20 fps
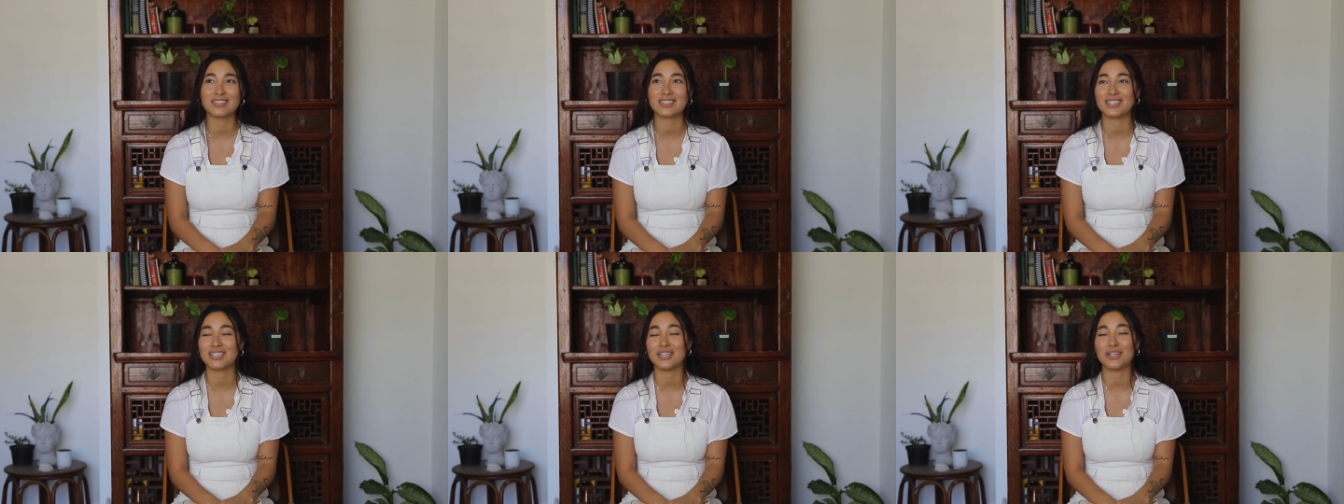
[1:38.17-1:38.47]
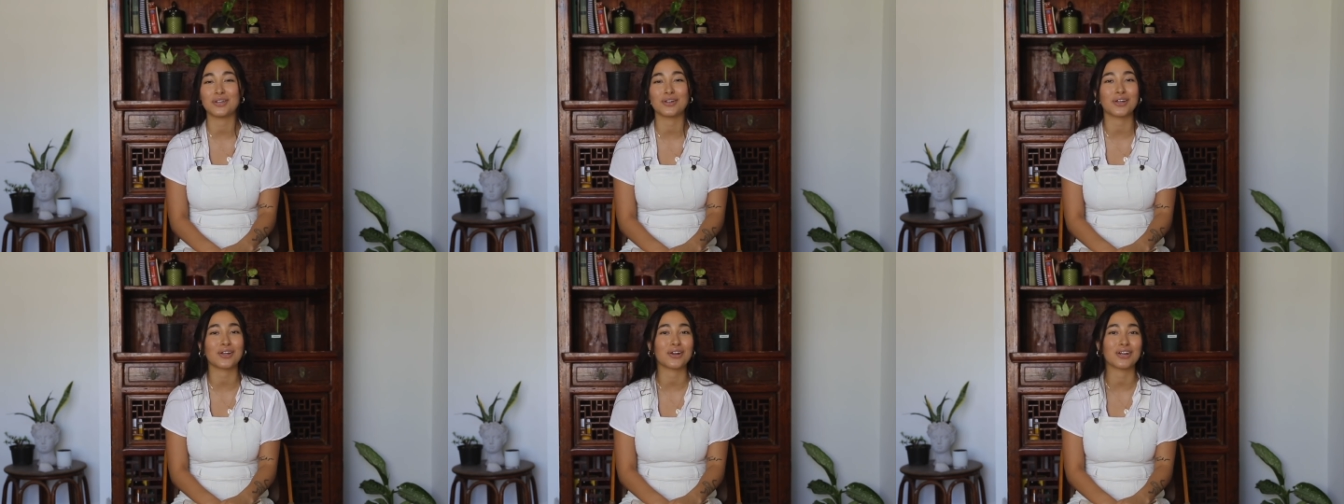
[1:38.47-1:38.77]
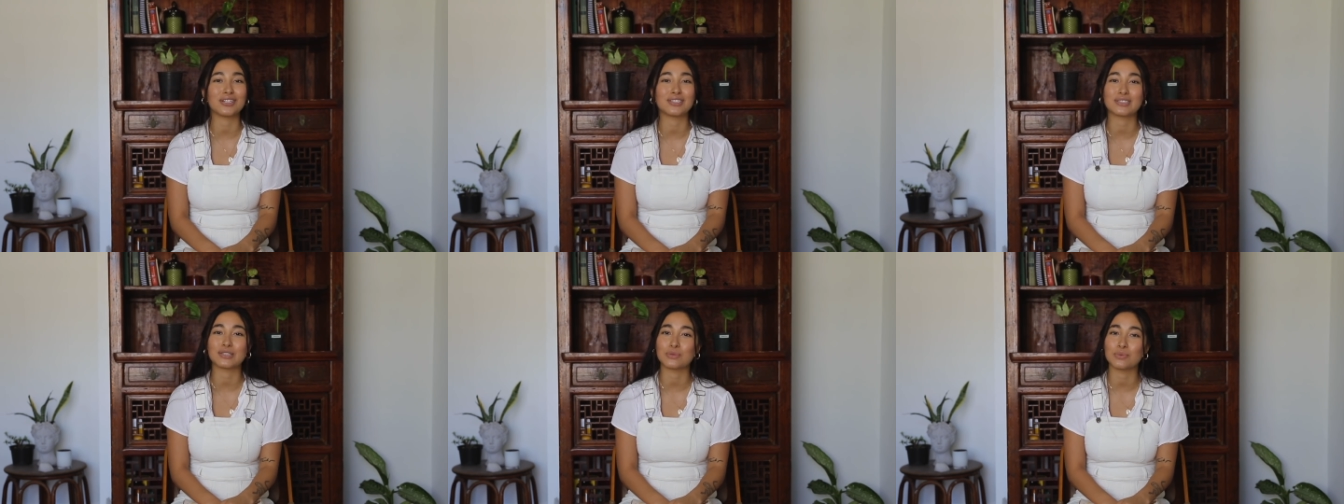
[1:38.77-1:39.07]
to hear
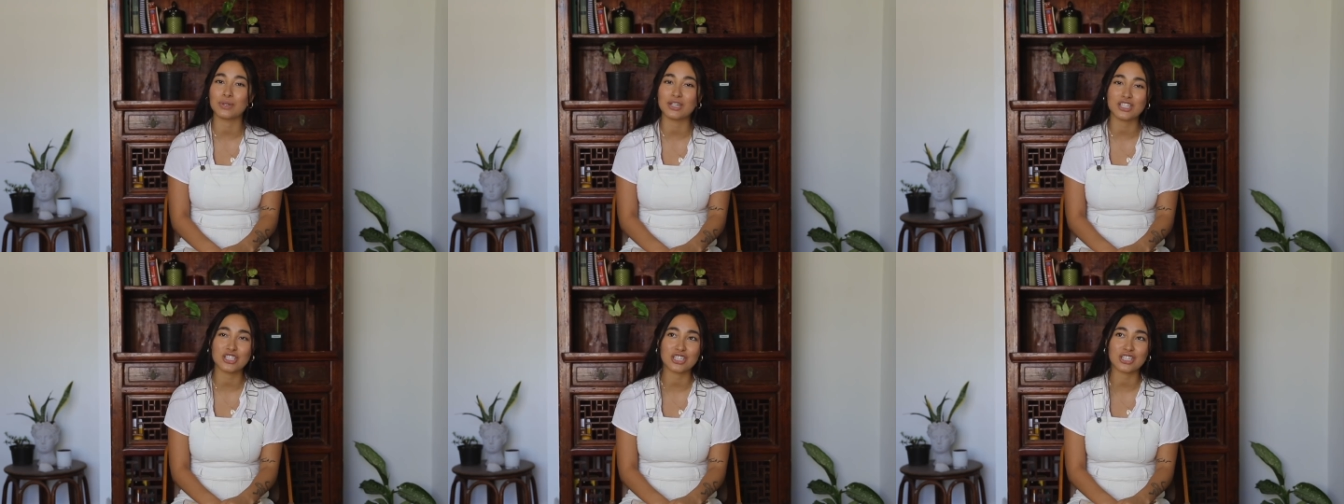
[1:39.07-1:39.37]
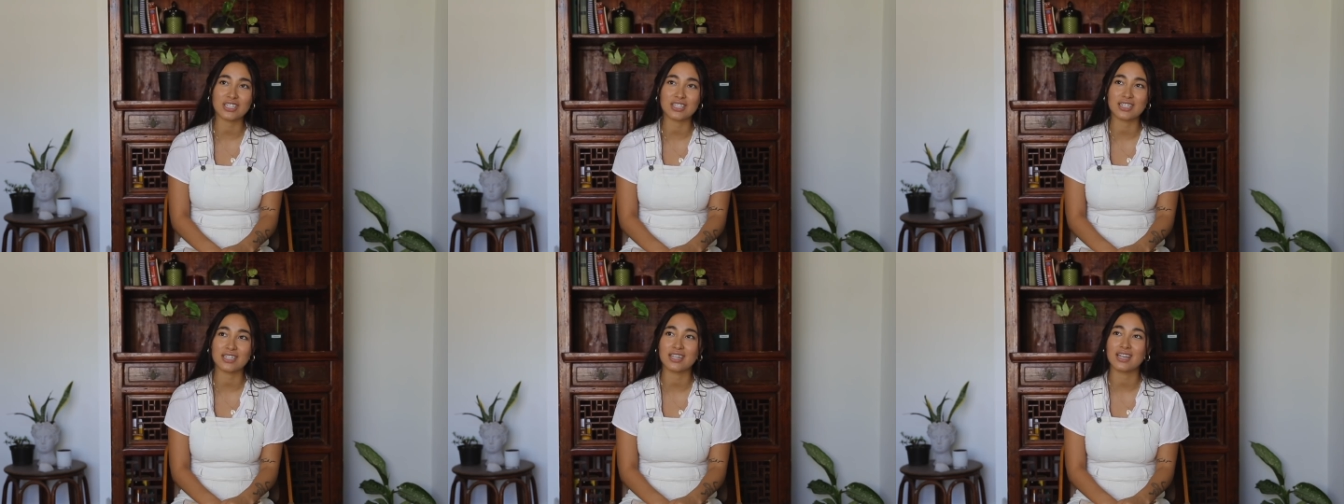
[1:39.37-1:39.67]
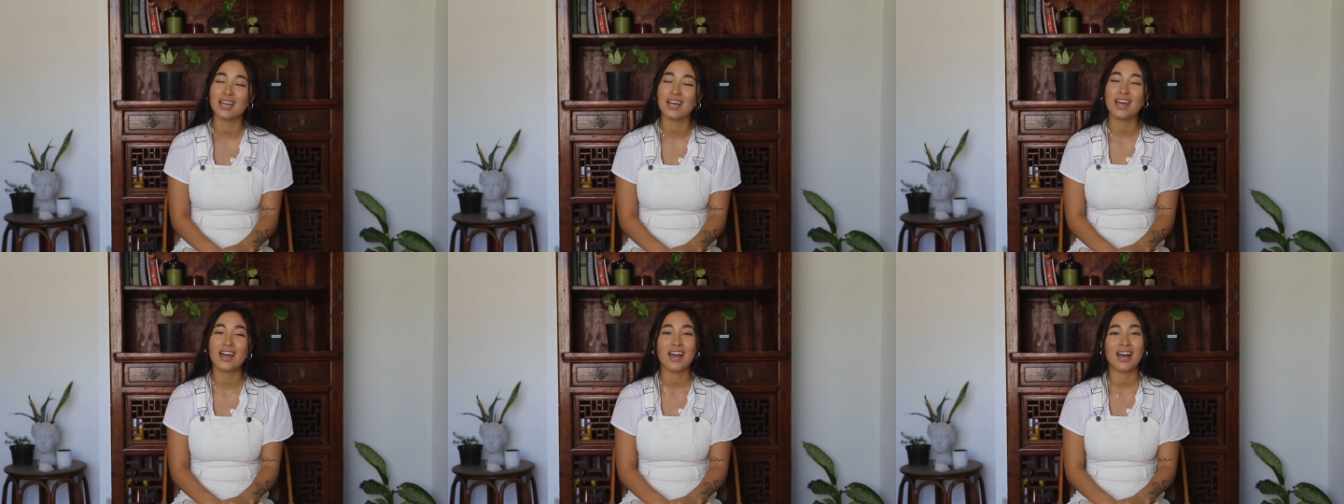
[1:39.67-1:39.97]
your
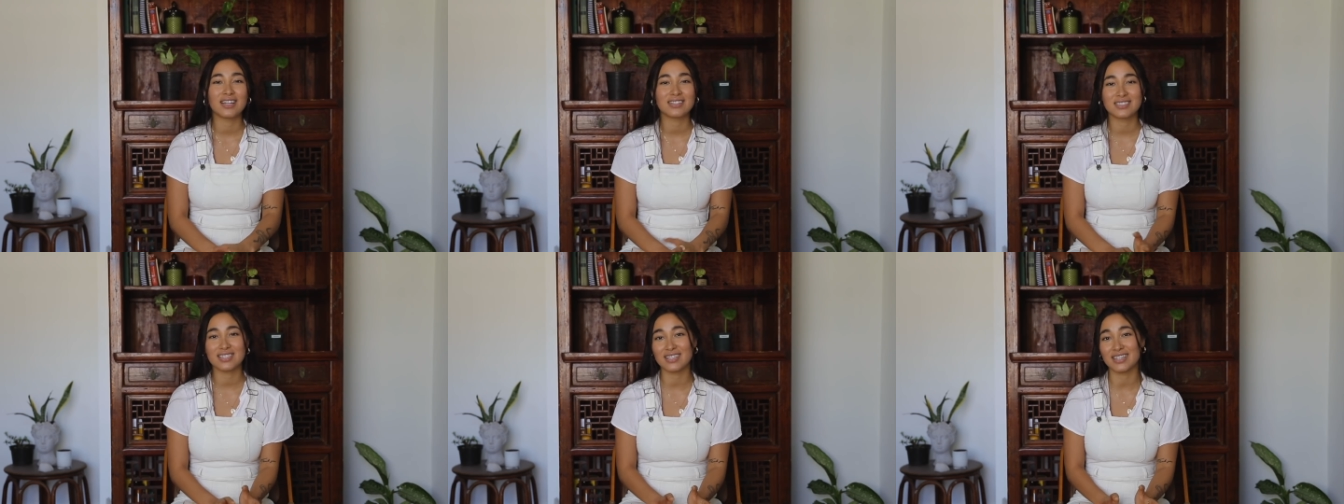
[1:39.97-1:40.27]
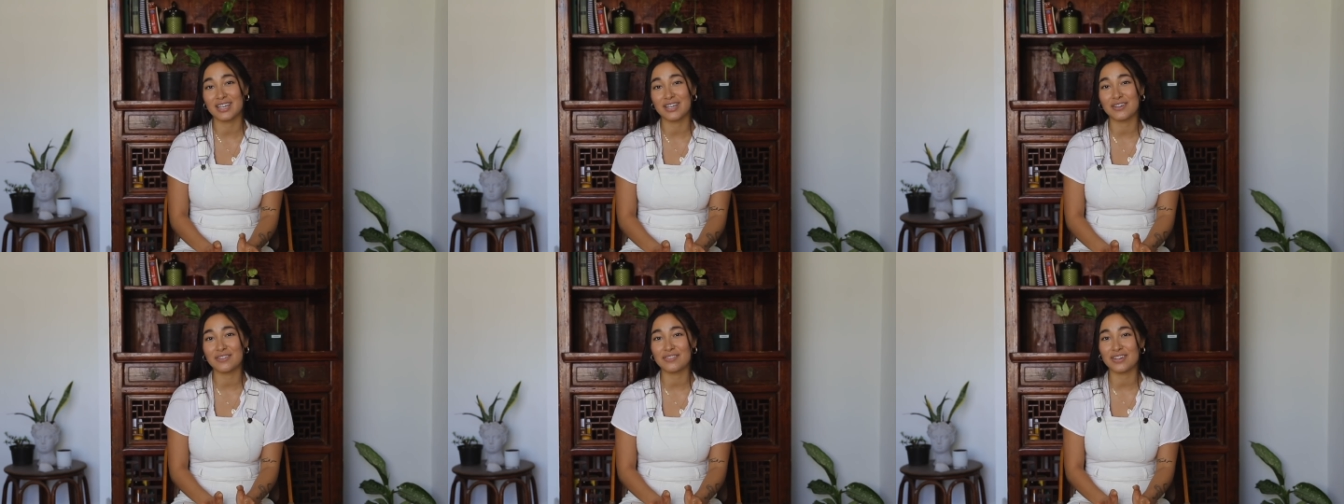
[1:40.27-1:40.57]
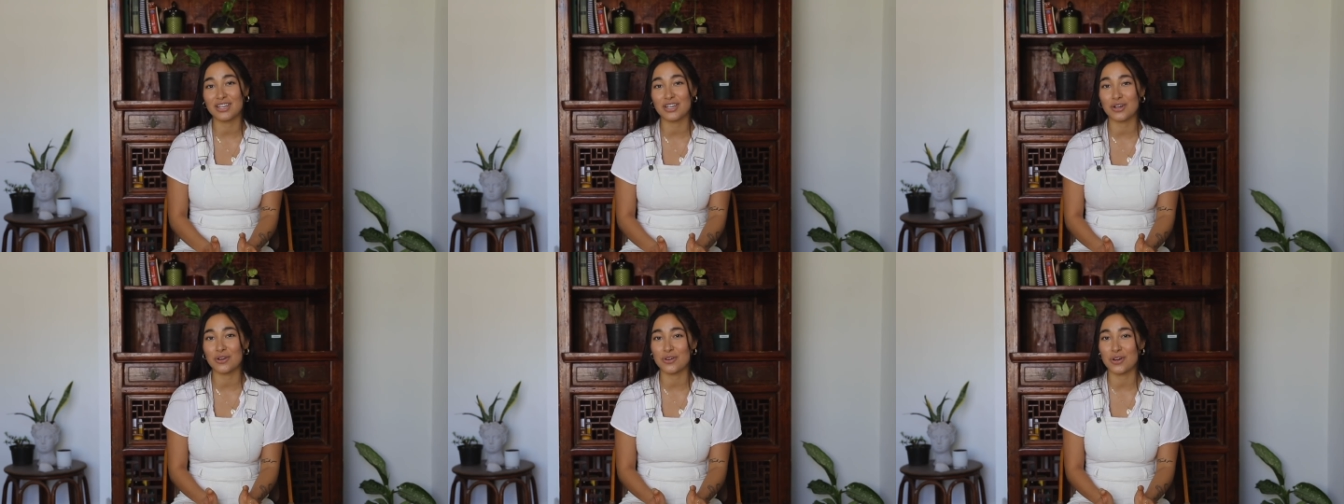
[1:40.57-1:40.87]
intuition, and to live
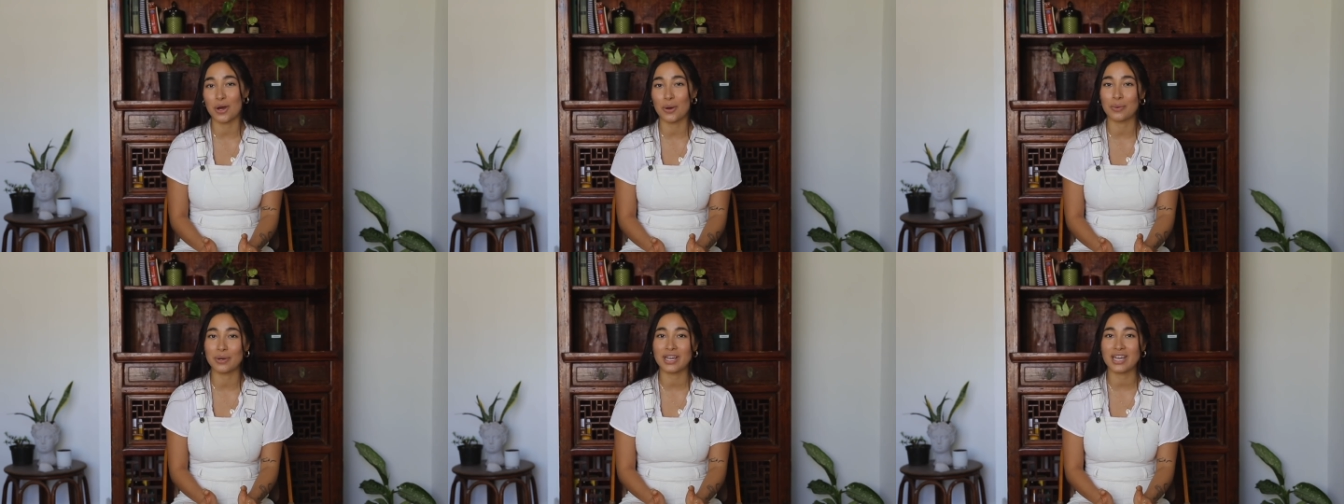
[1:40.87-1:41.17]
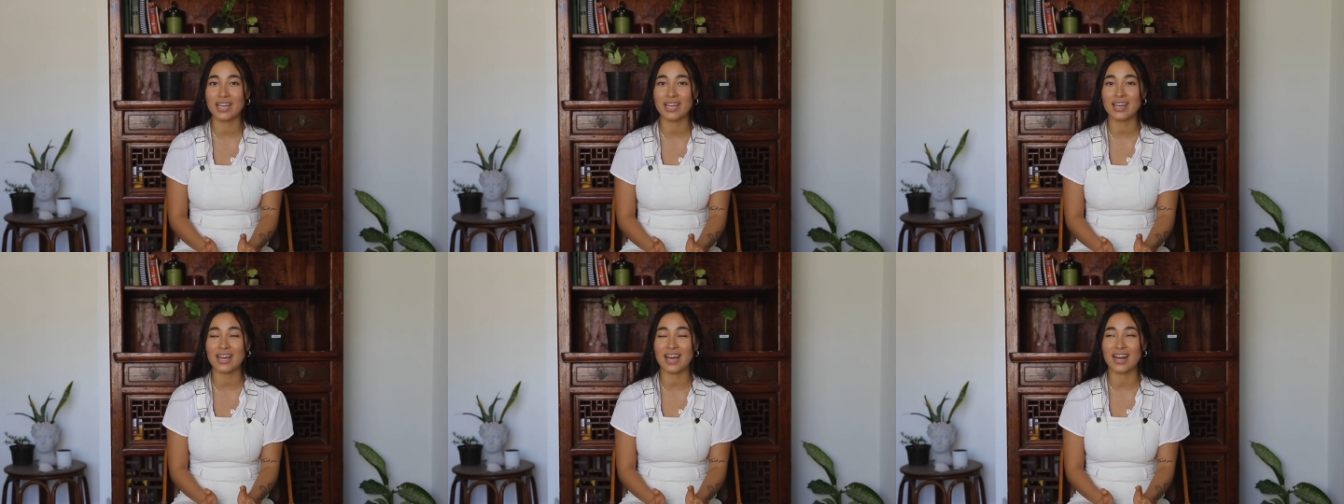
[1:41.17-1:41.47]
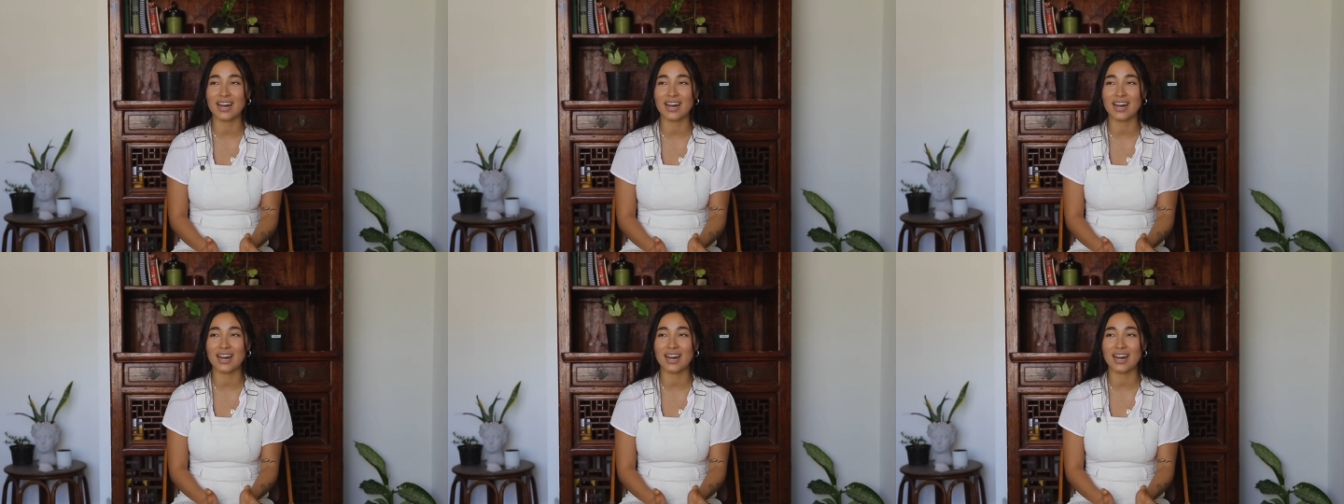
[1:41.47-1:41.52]
in your knowing.